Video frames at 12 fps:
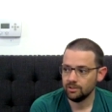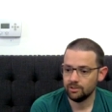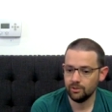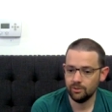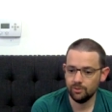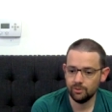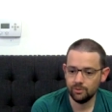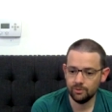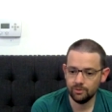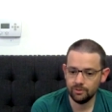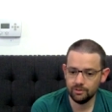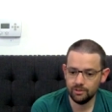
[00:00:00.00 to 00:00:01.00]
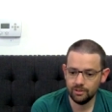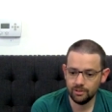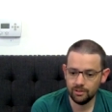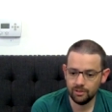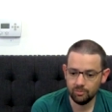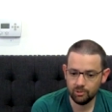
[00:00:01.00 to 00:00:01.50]
So
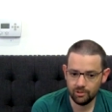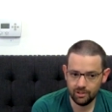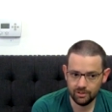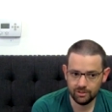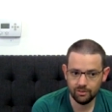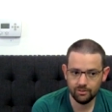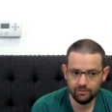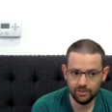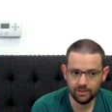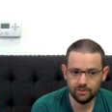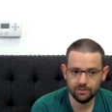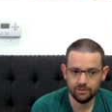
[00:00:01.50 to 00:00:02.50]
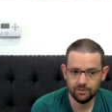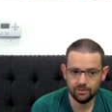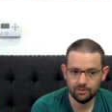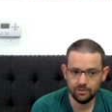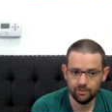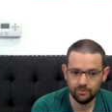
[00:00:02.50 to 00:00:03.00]
the potential of Bitcoin
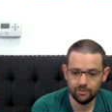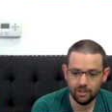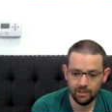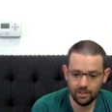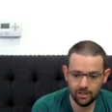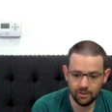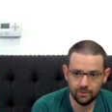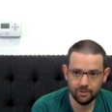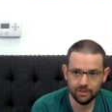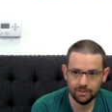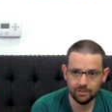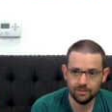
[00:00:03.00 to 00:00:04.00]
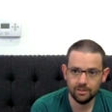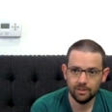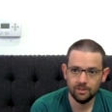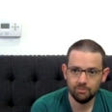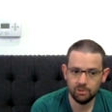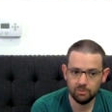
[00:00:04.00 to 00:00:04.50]
is of allowing
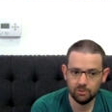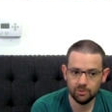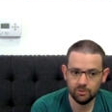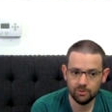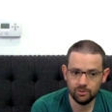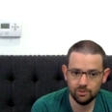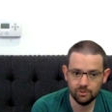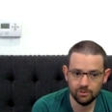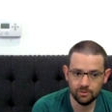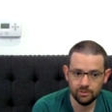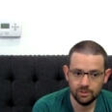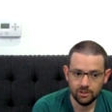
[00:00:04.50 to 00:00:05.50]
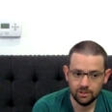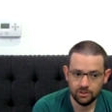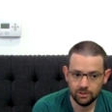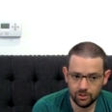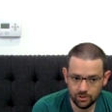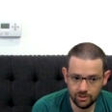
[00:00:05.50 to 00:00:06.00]
people to
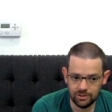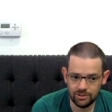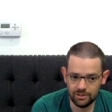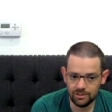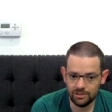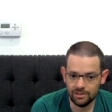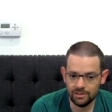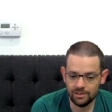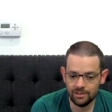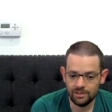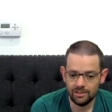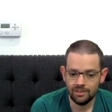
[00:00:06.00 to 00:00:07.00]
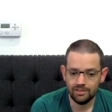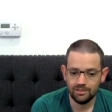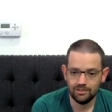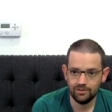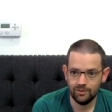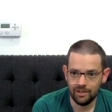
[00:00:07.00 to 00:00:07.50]
join the
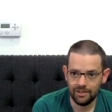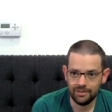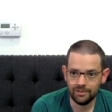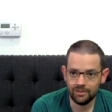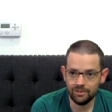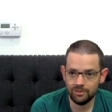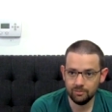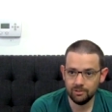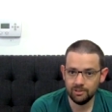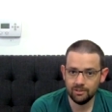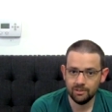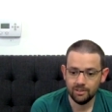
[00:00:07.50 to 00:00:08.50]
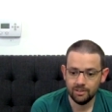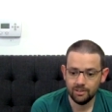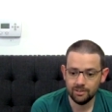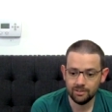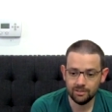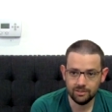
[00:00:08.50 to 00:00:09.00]
online economy
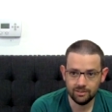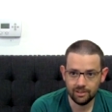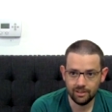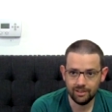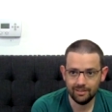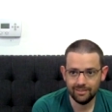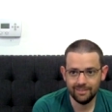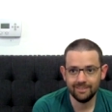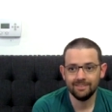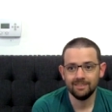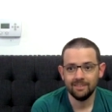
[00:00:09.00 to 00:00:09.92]
is gigantic.